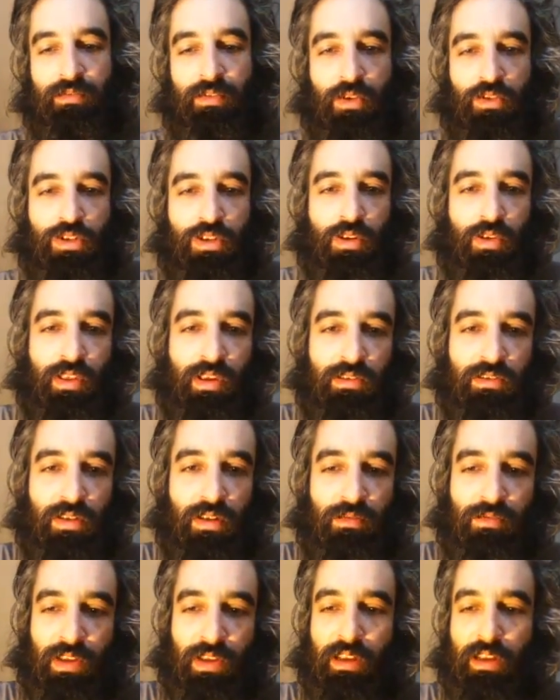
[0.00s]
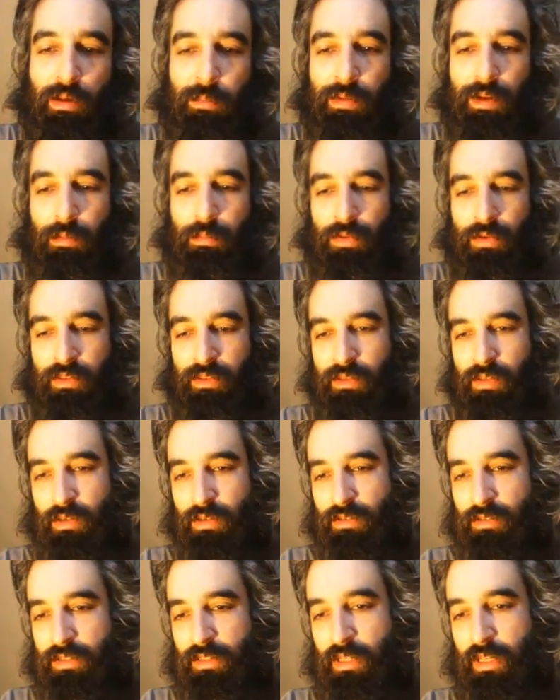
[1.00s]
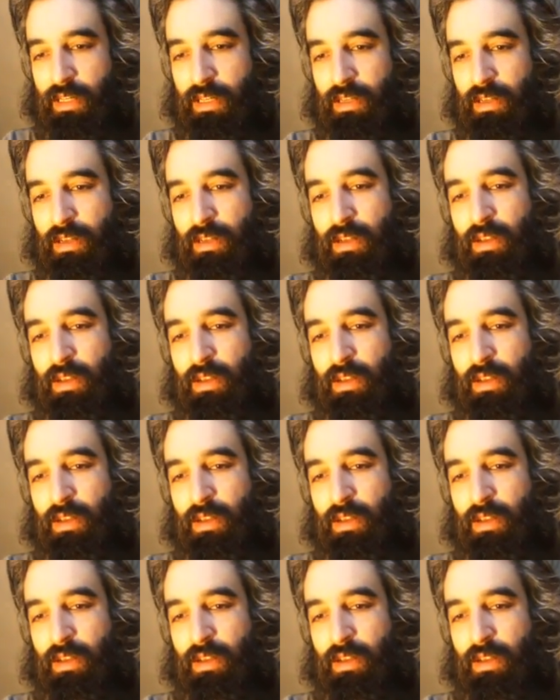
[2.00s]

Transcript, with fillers: Don't you know there's an event coming up on Thursday?